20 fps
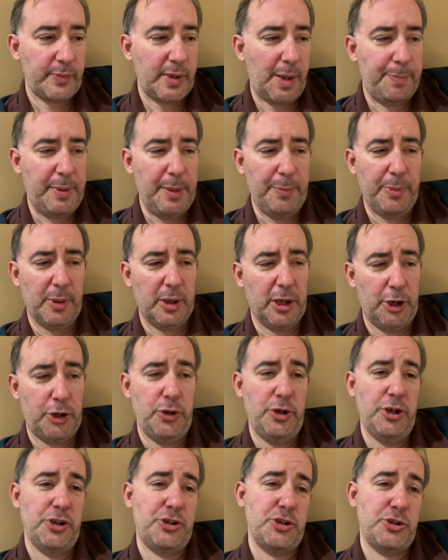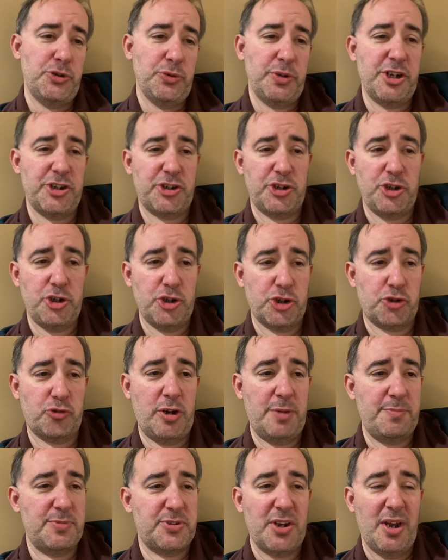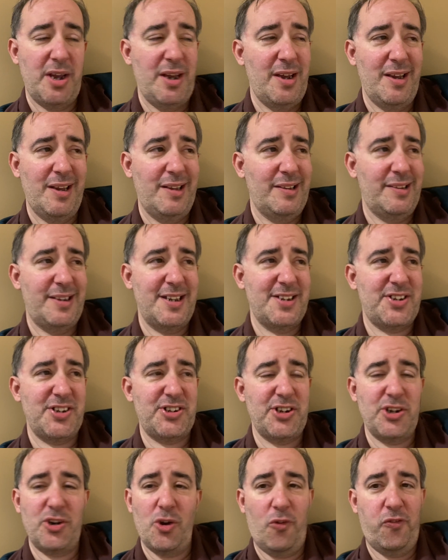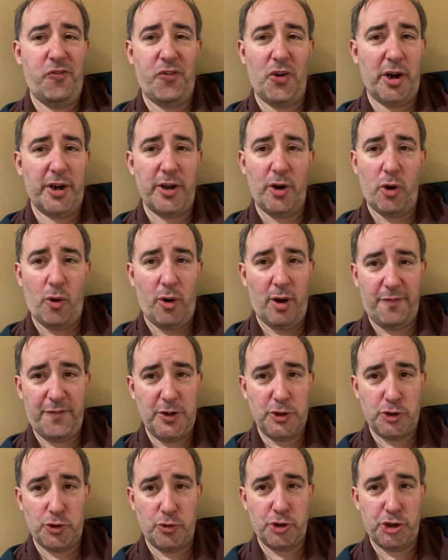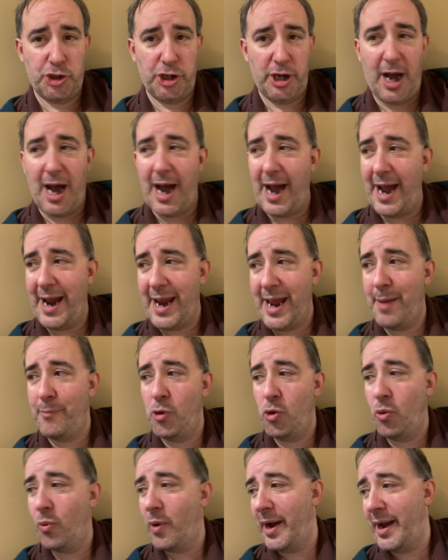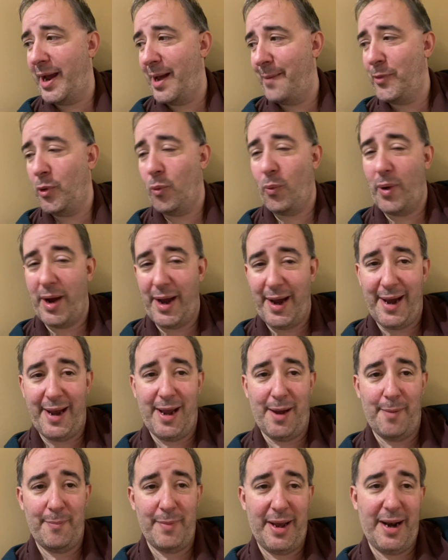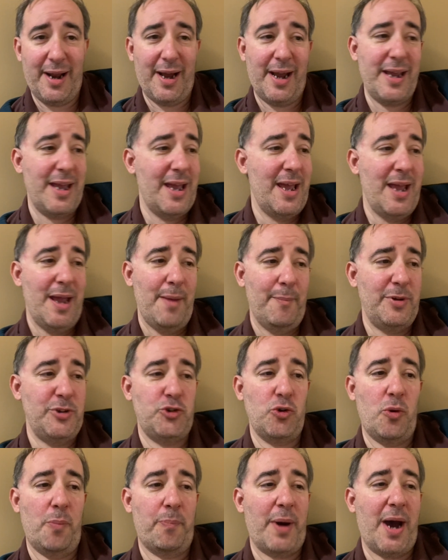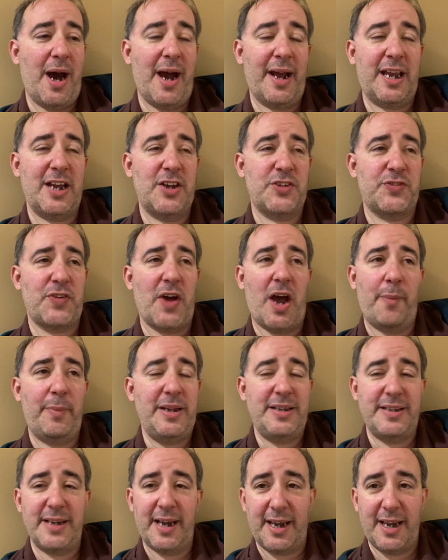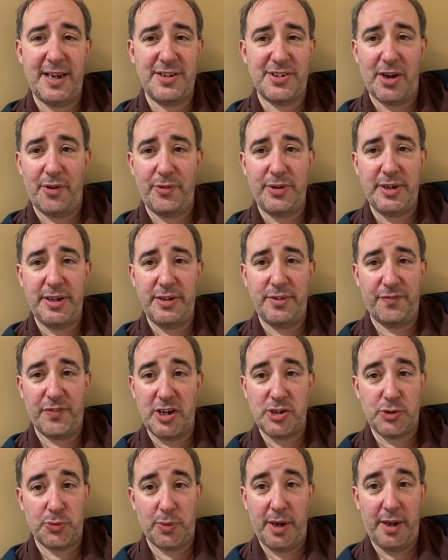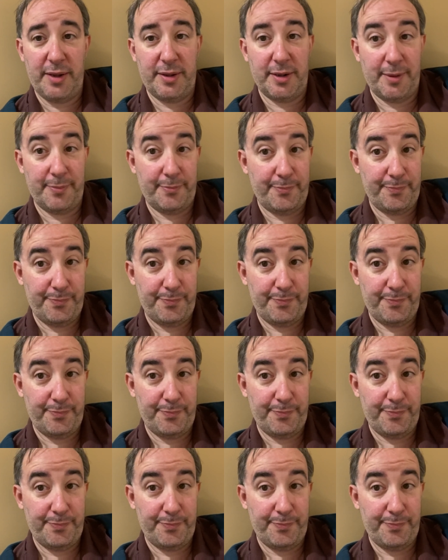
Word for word: people like, you need to do this in your streams. This isn't no fucking artificial shit. I am who I am the way I am. And I've been doing podcasts for how many decades? I don't need advice on anything.